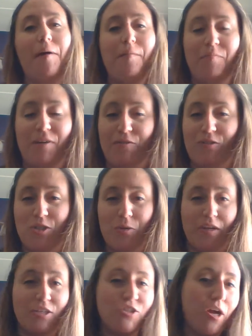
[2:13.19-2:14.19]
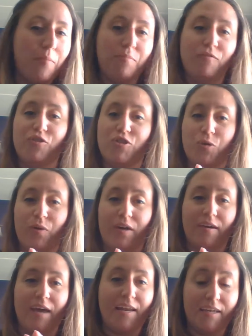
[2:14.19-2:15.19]
But if you're doing a jump, if you're
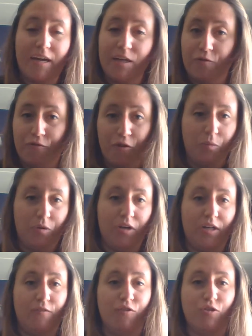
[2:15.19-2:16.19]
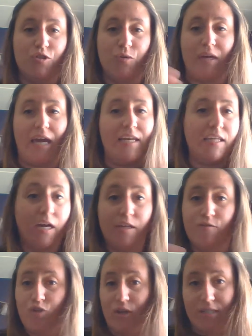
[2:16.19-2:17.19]
doing any kind of footwork, if you're doing any kind
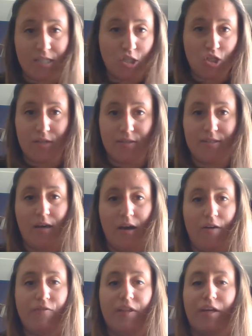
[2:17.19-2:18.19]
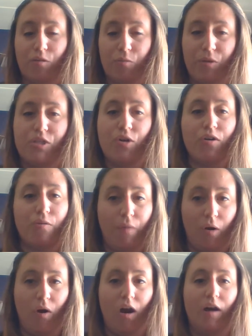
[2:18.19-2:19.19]
of transitional stuff, like a three turn, a
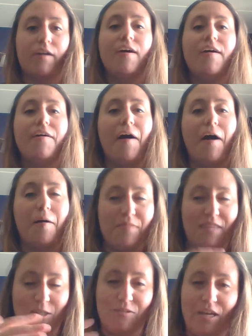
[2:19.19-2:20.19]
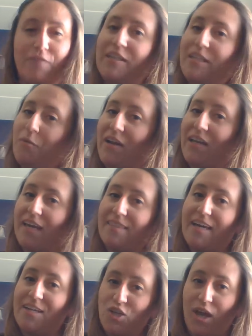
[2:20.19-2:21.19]
Mohawk, then you definitely want to get
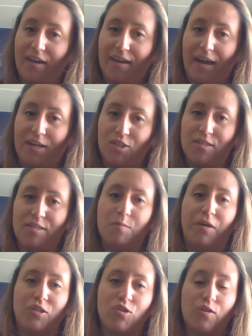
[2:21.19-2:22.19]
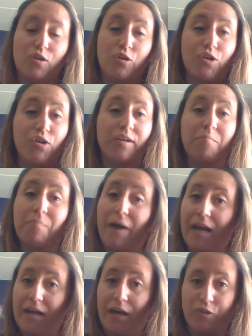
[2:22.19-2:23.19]
that check action to make sure that you're turning
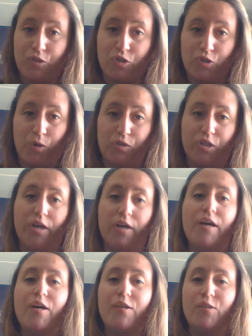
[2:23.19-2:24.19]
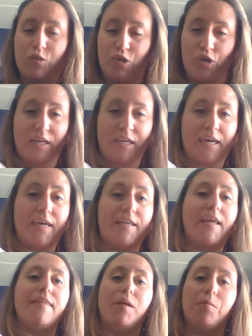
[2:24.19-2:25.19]
back on your shoulder. So turning in
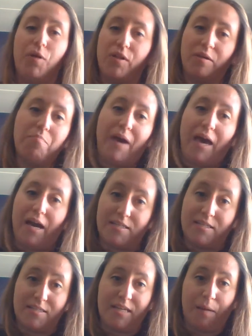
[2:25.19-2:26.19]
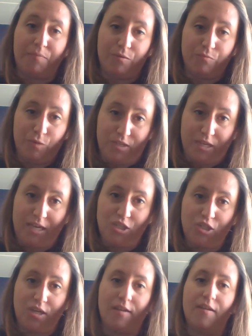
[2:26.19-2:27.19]
and then pulling back to stop that
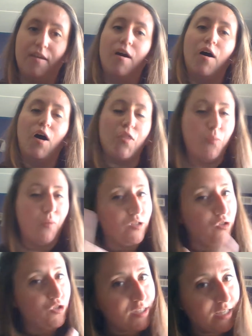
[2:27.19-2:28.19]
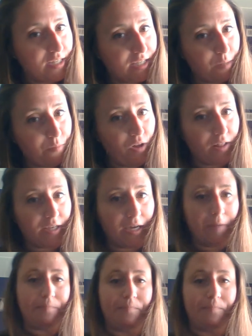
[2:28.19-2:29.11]
rotation. Otherwise, you're just going to keep falling in.